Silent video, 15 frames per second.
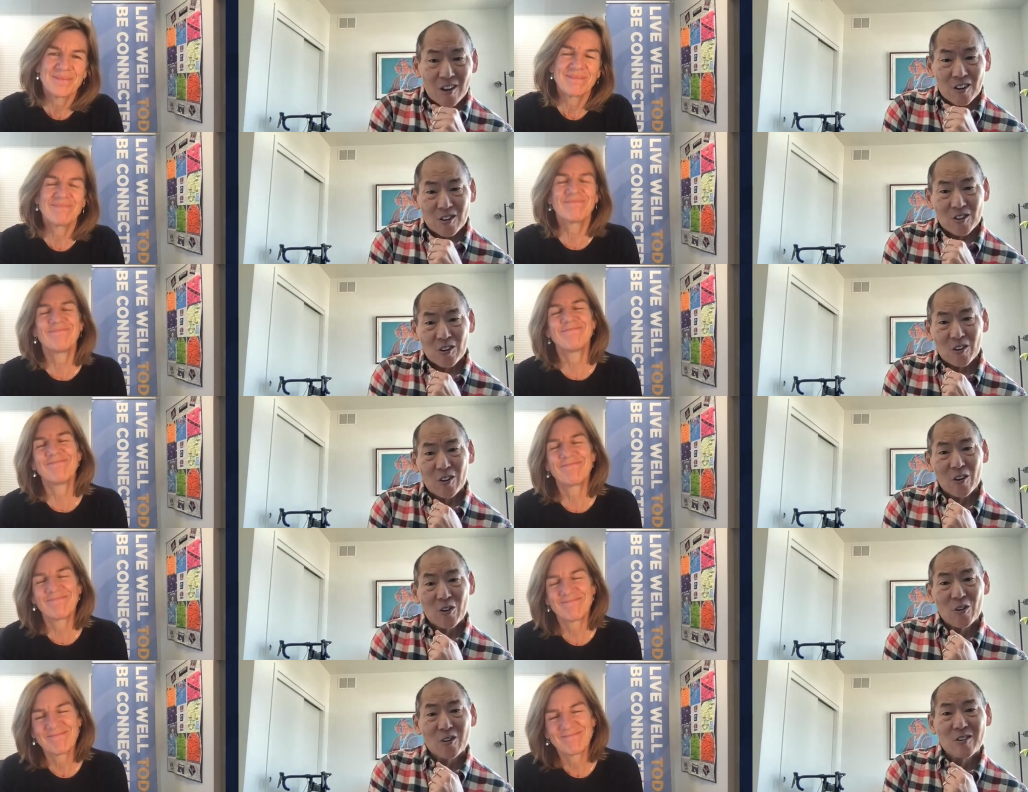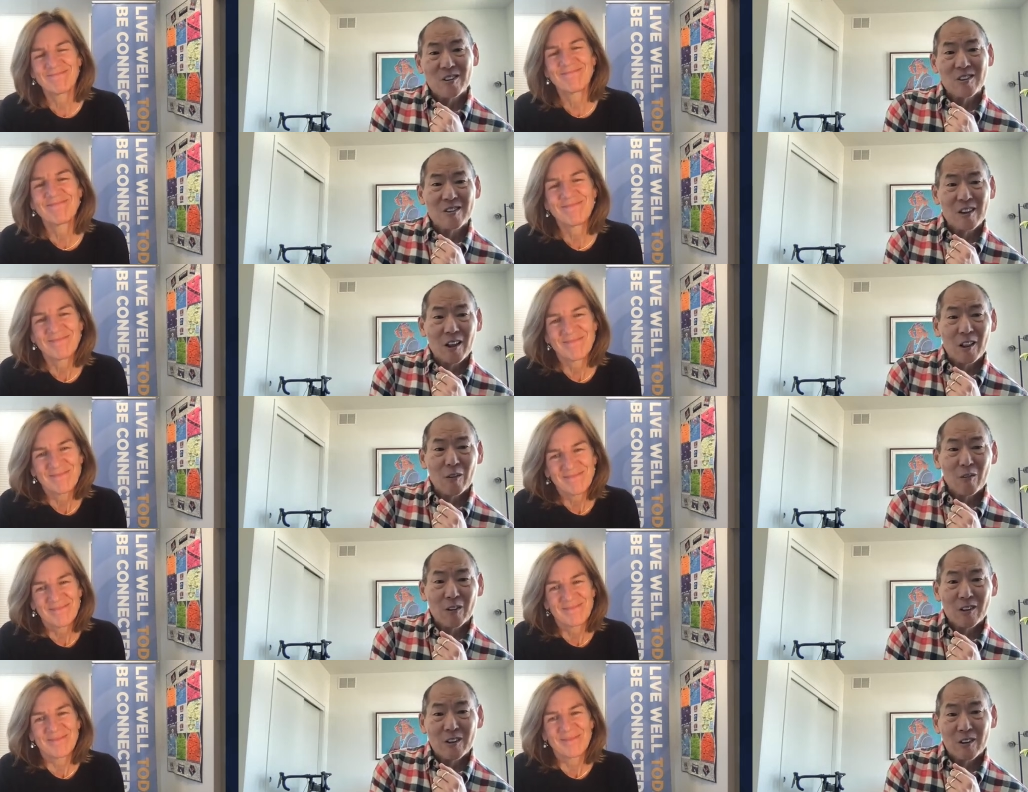Speaker 1: So there was this
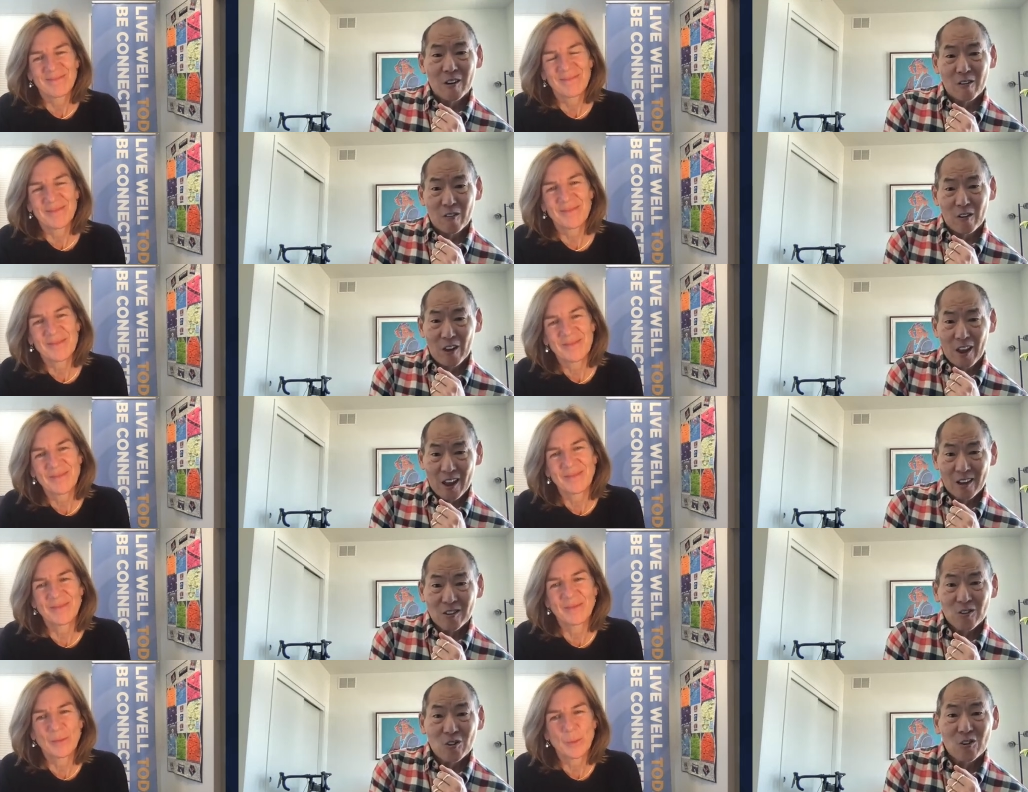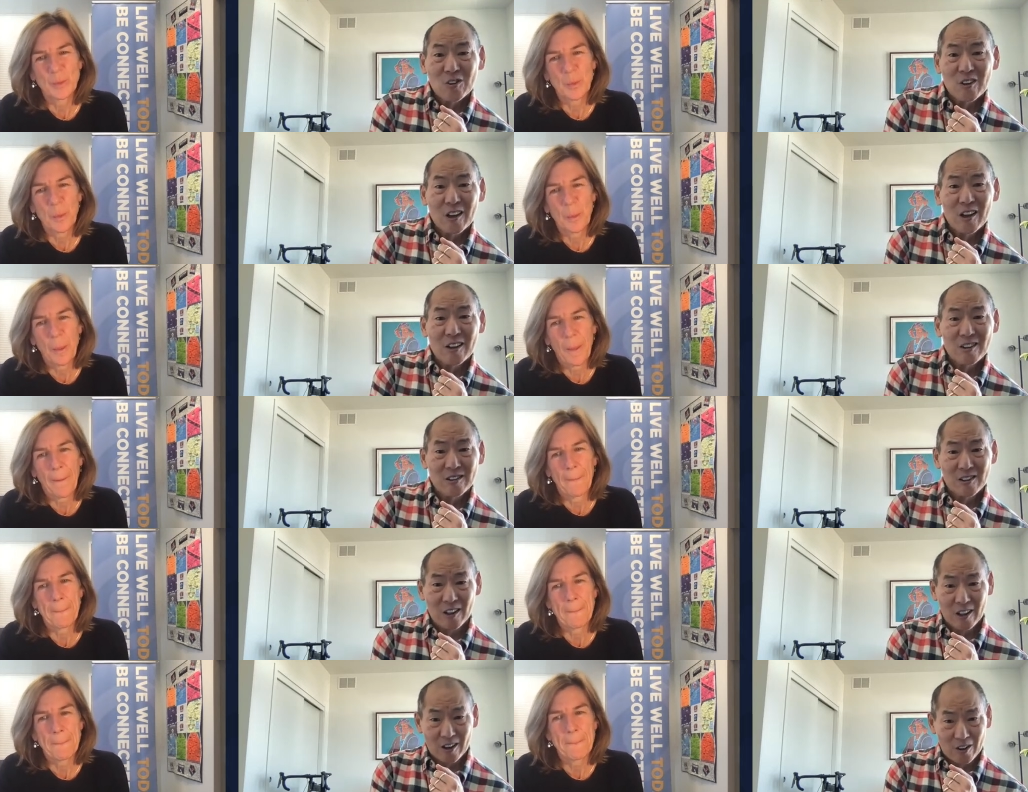element of exercise
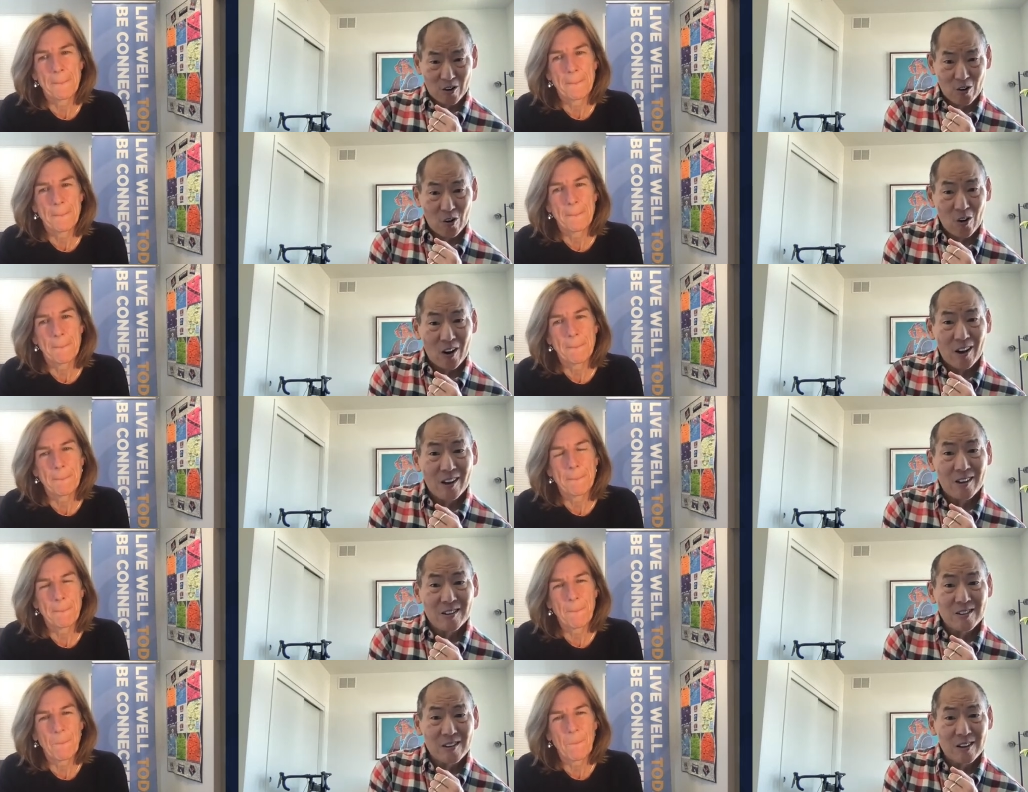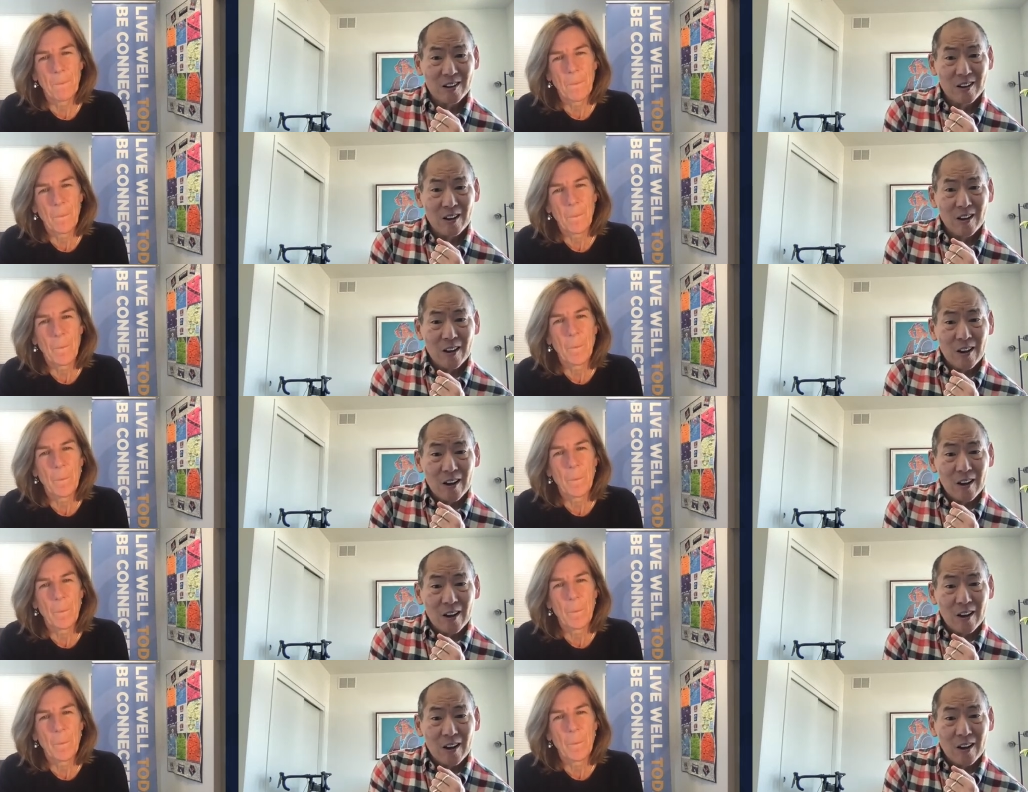like crazy